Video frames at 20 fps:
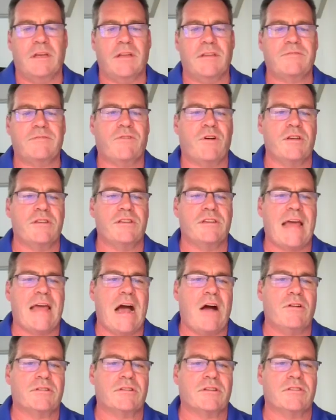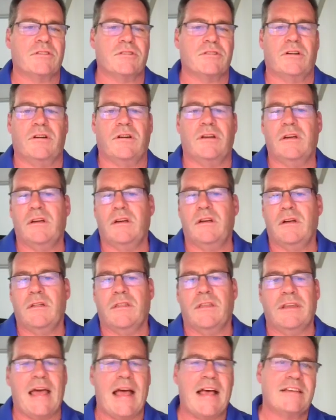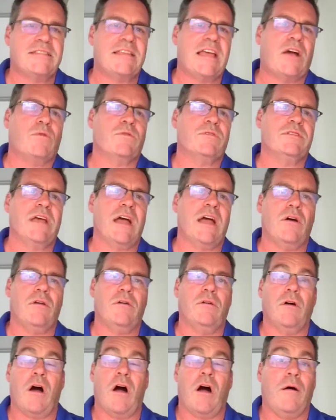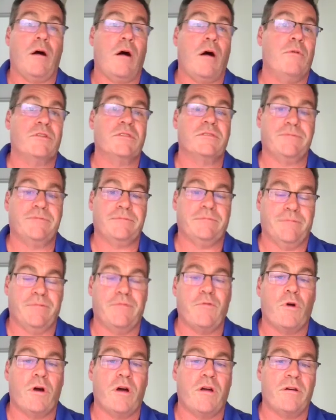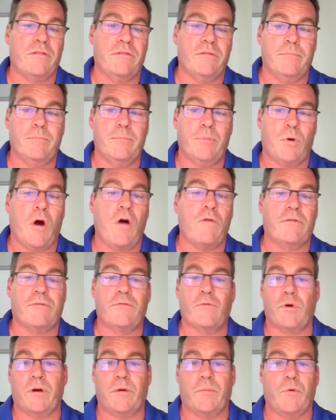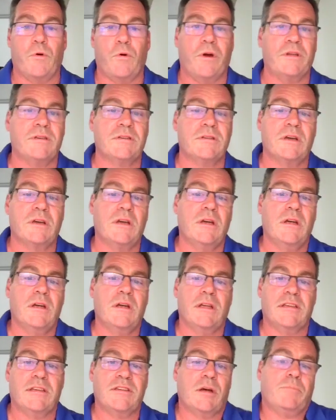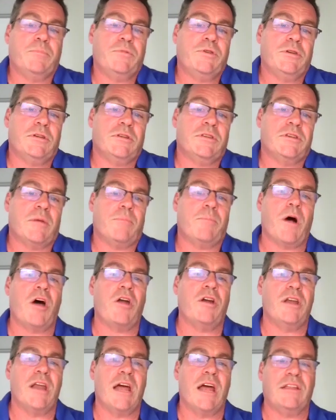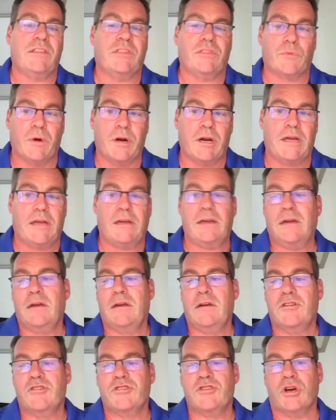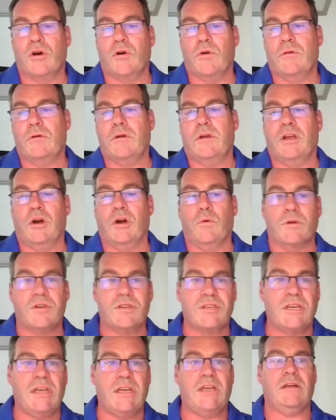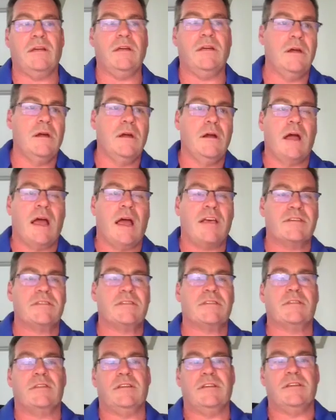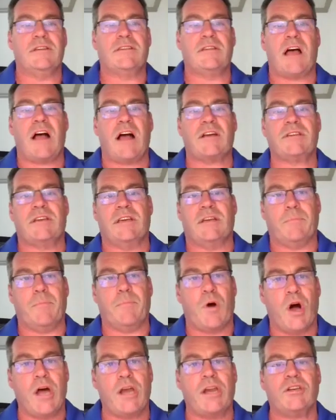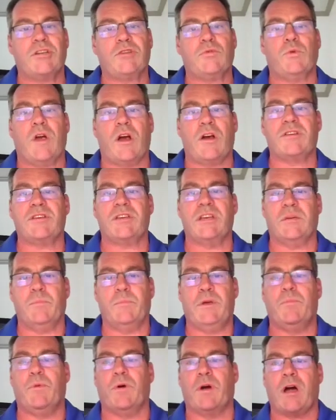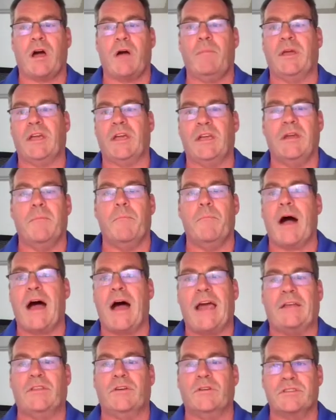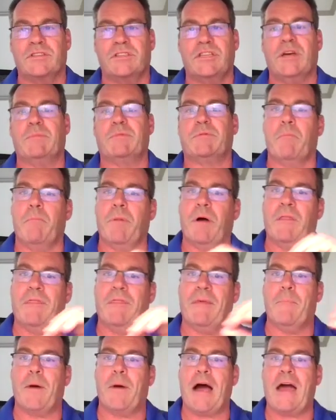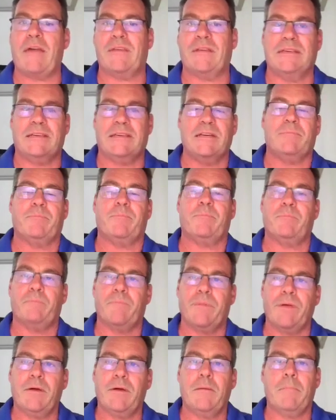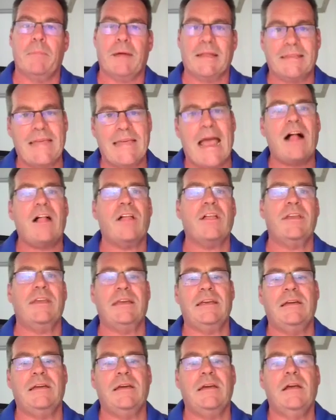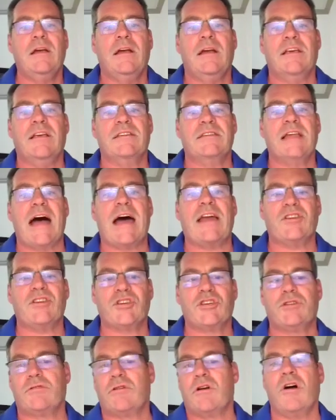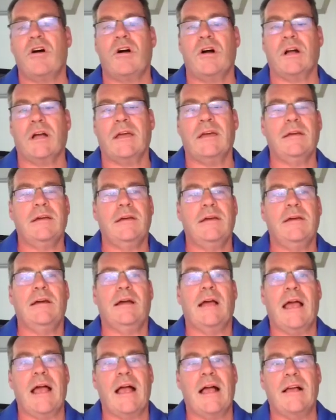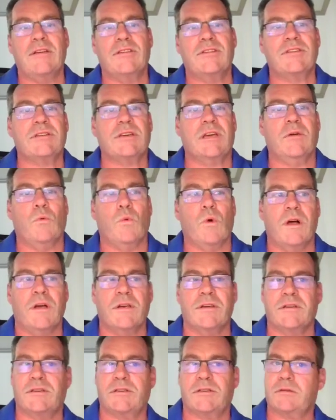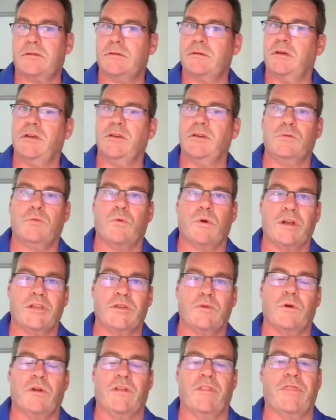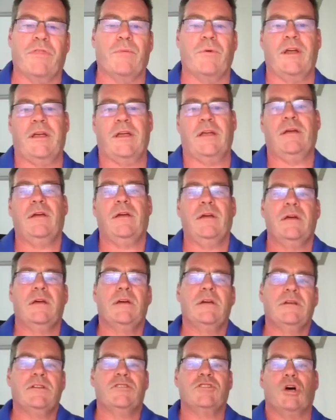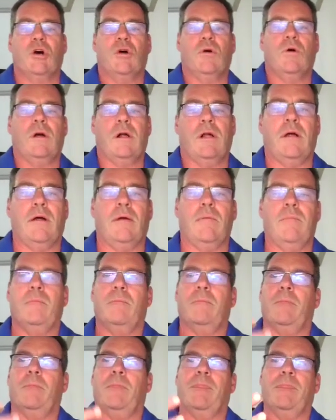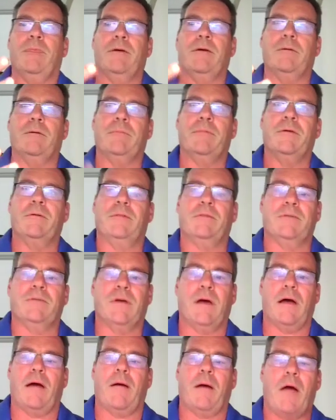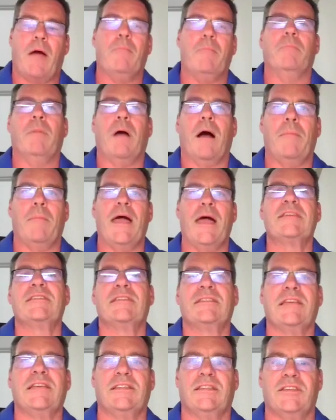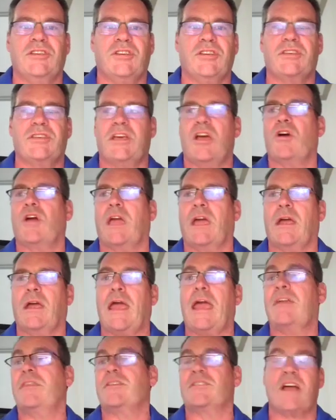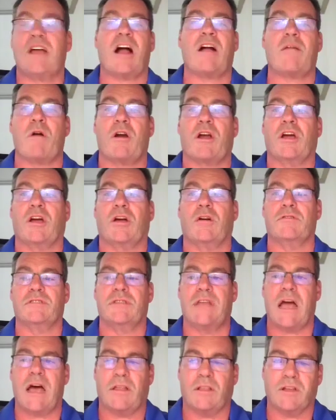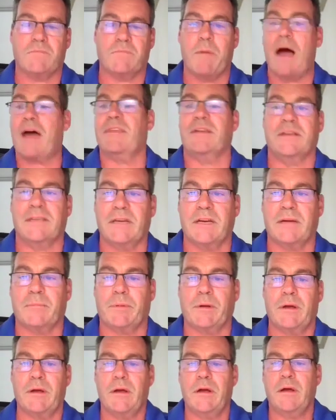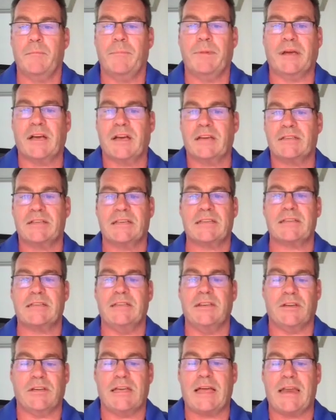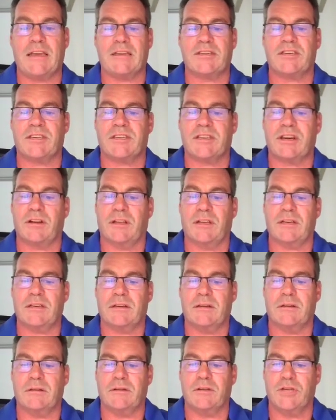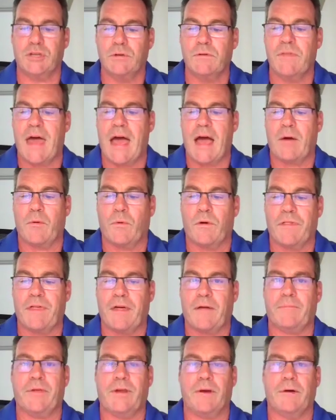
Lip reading: As far as the Dow is concerned, the Nasdaq was down almost 400. Over 400 points. It's up 193. So, we're seeing, as these stocks get punished, we are seeing people coming in and buying those dips, but the buy the dip mentality is not as strong as it was in 2023. So I'm hesitant to just say, okay, hey, the stock market goes down, let's buy the dip, because you can't necessarily do that with